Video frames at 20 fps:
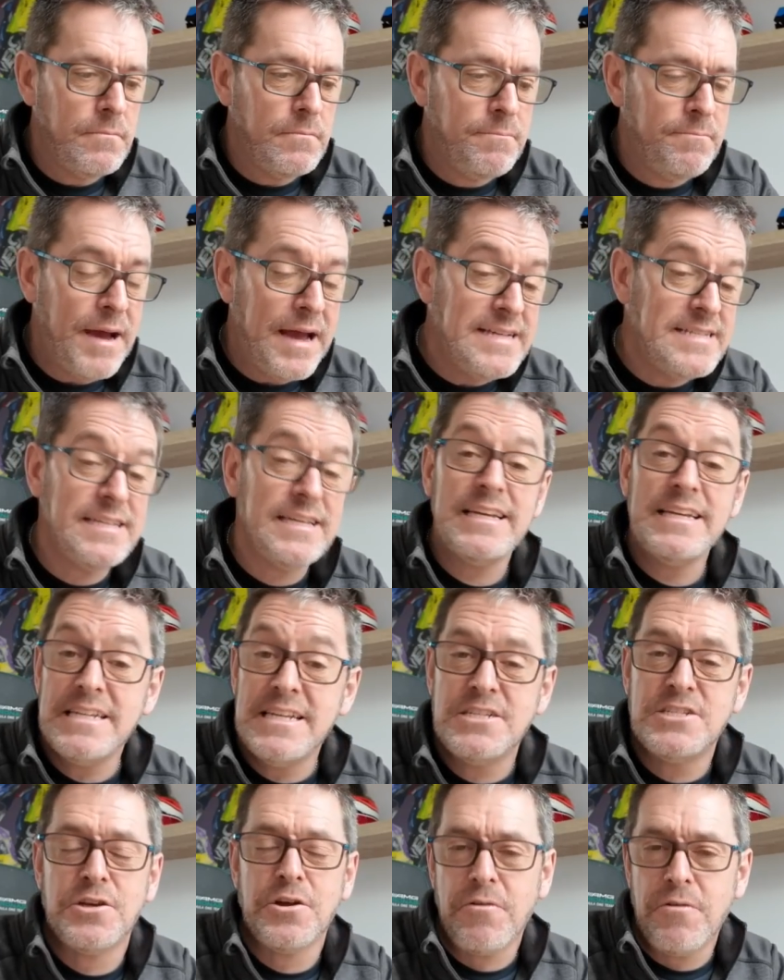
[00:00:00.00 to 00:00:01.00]
basically
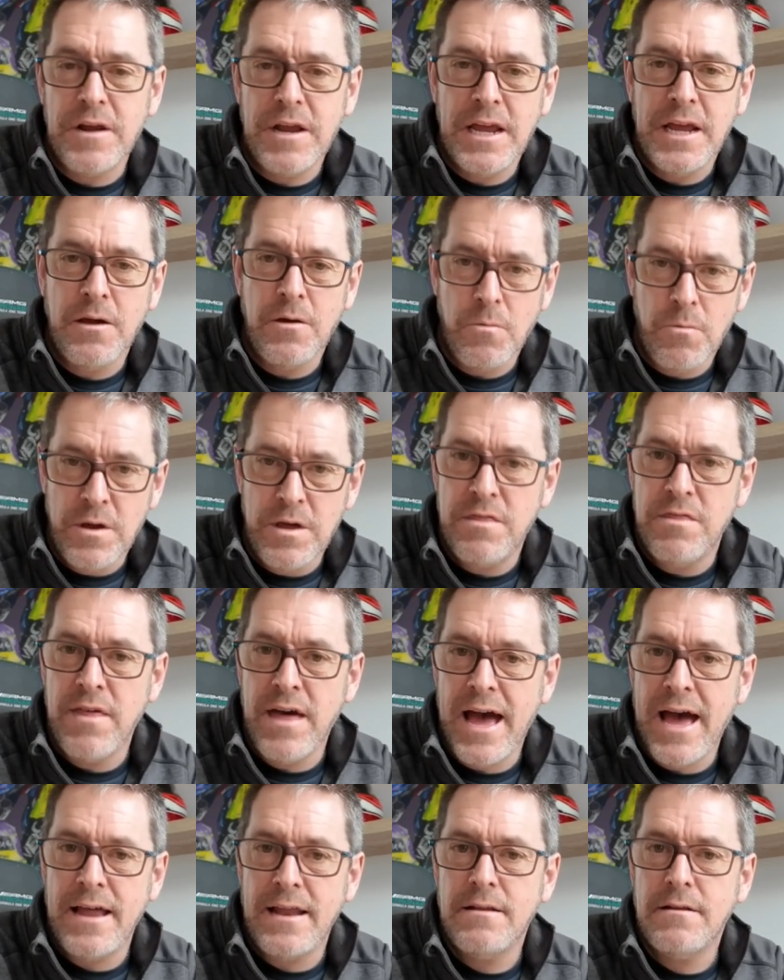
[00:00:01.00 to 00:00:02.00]
disagreeing with
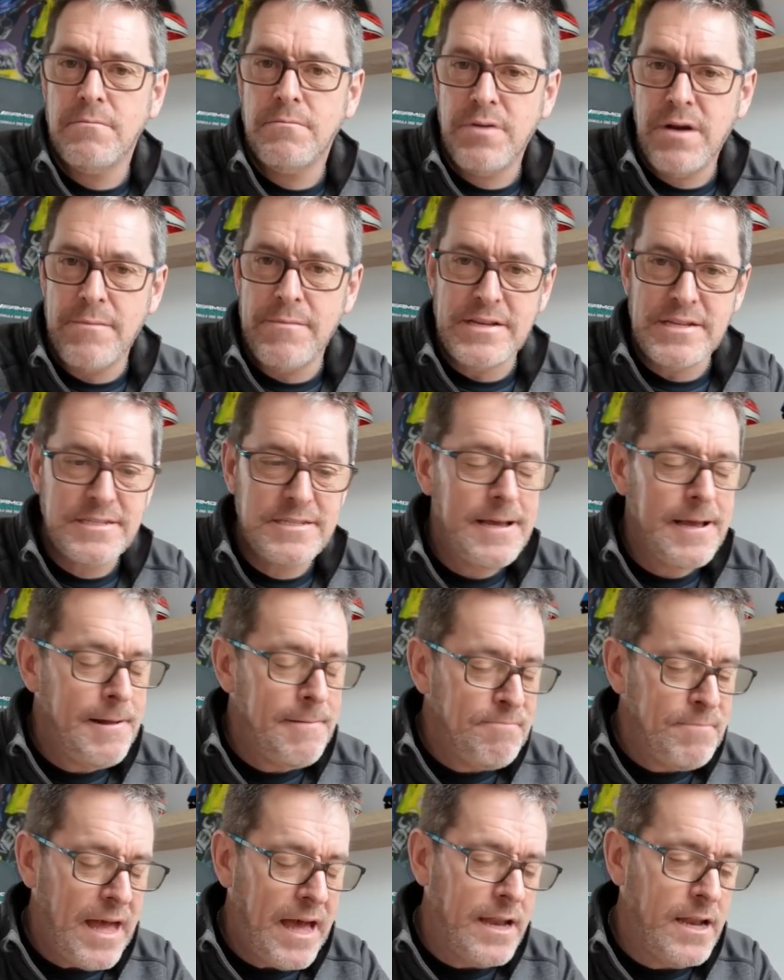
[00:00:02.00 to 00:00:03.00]
that premise.
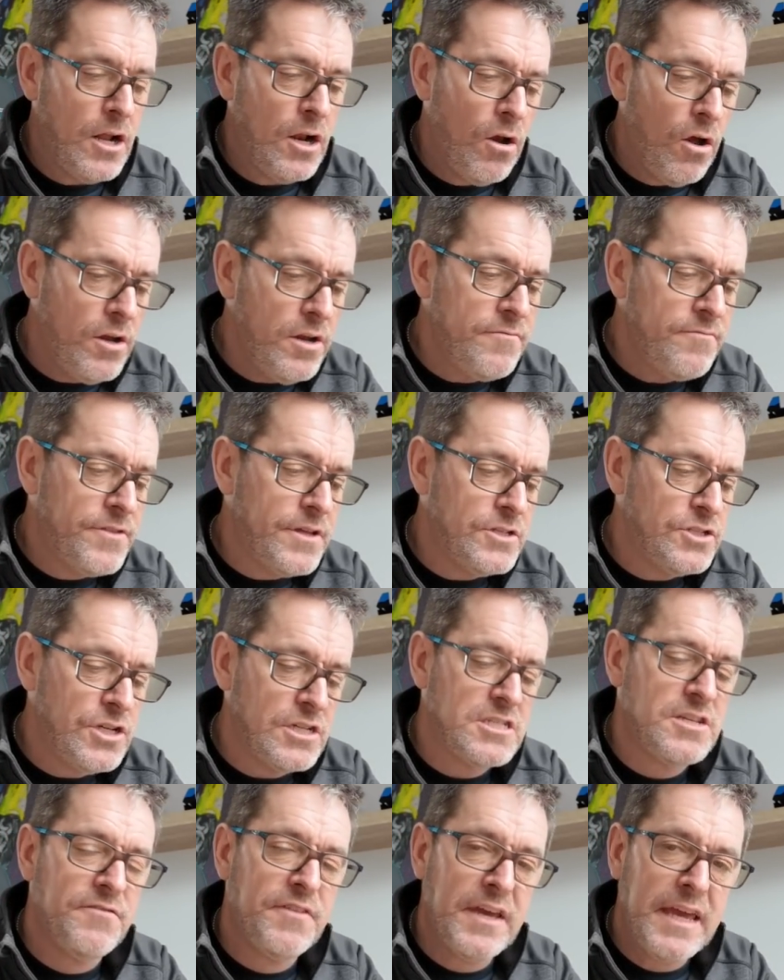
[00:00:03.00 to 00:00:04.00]
And a lot of the
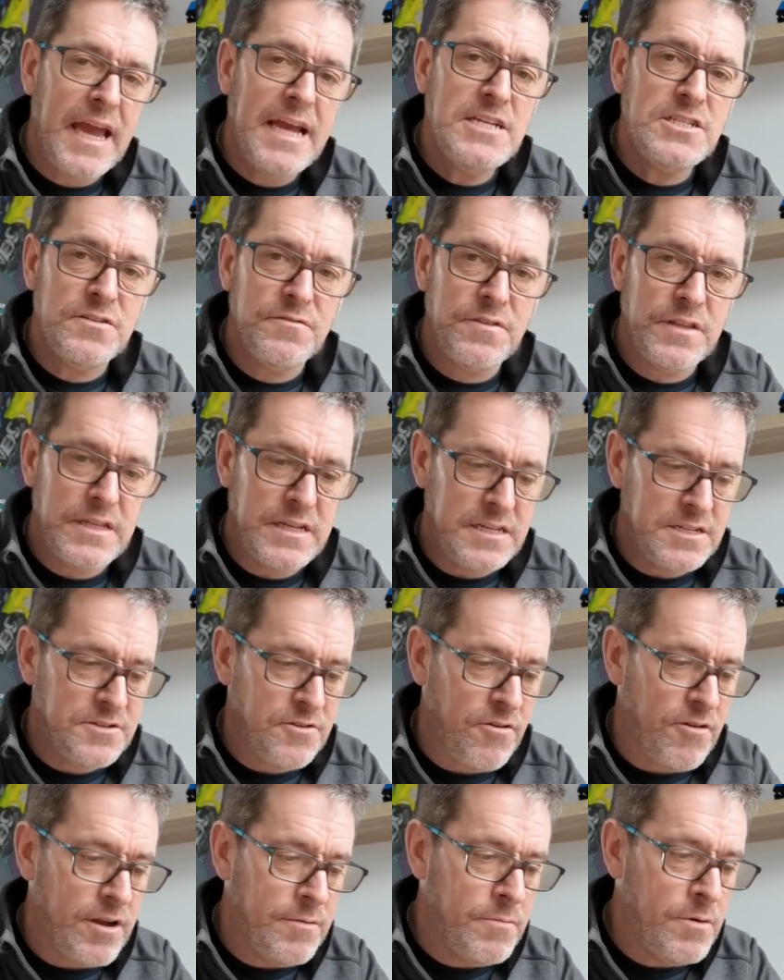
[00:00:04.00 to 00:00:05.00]
justification for the
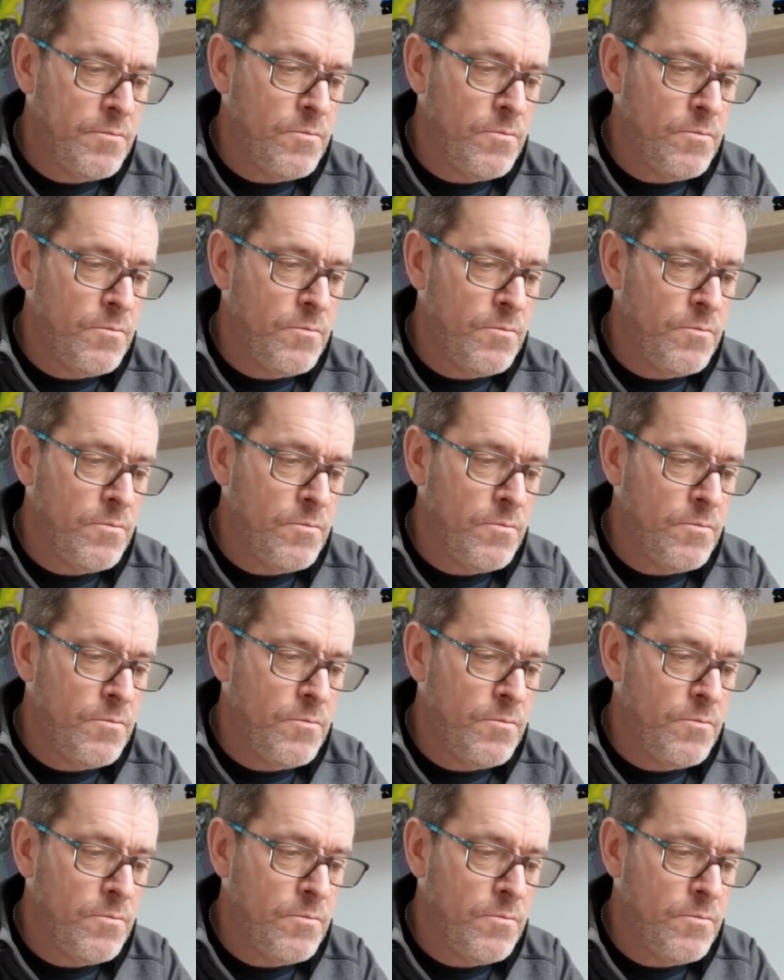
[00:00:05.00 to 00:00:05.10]
disagreement